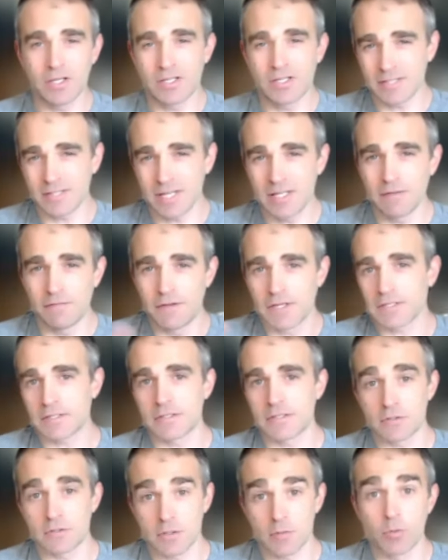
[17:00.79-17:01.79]
You could say the
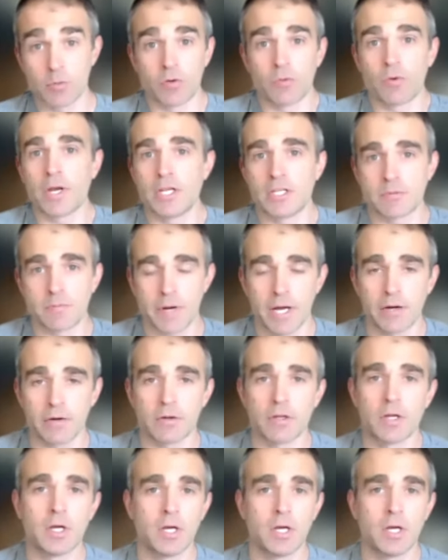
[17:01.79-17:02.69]
VIX is somewhat range bound.